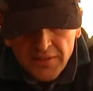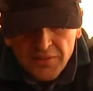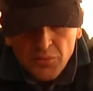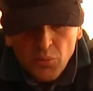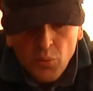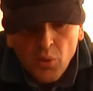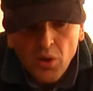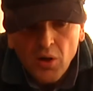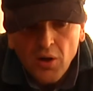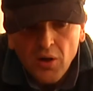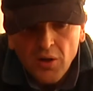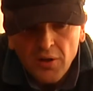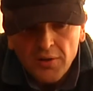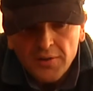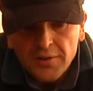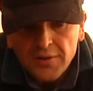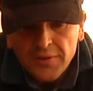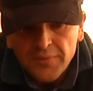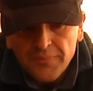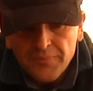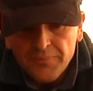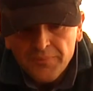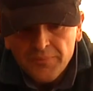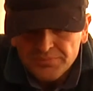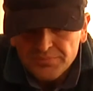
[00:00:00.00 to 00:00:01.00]
the world.
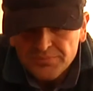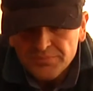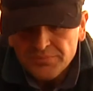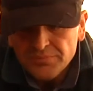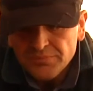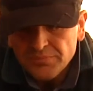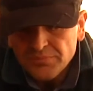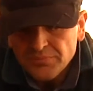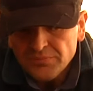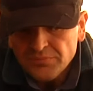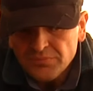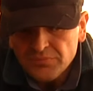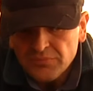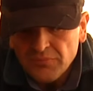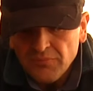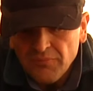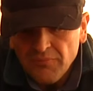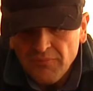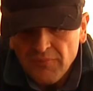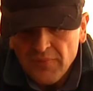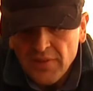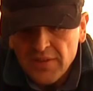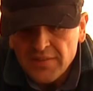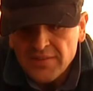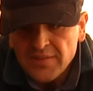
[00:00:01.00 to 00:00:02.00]

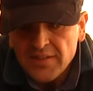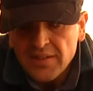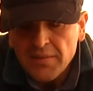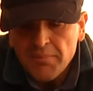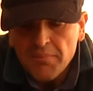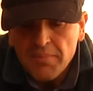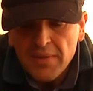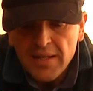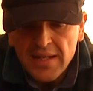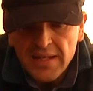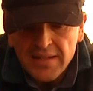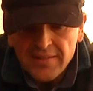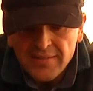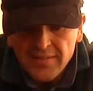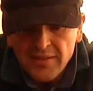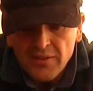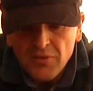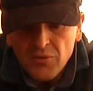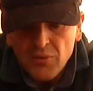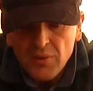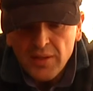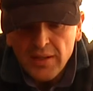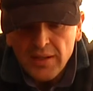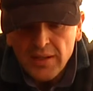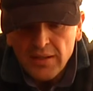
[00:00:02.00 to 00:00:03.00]
It's an amazing
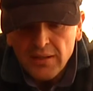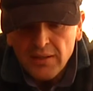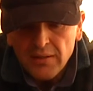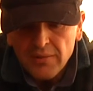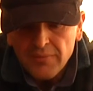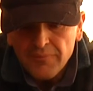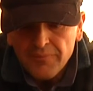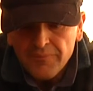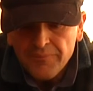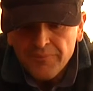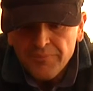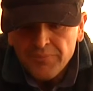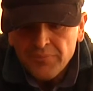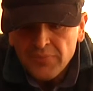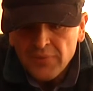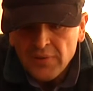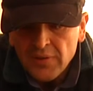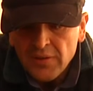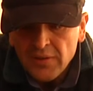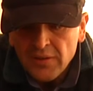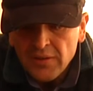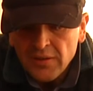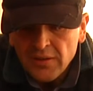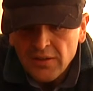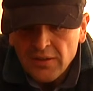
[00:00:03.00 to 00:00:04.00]
reel,
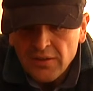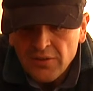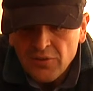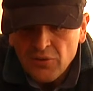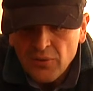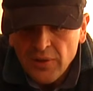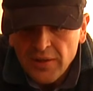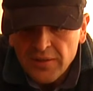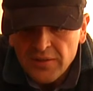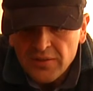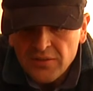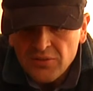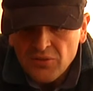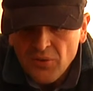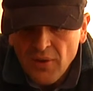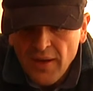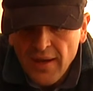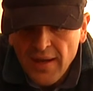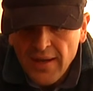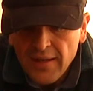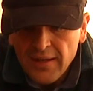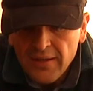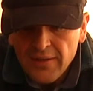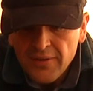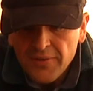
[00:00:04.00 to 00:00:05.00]
great
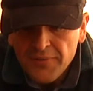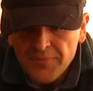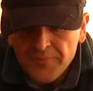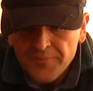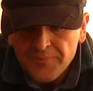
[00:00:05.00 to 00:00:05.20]
drag,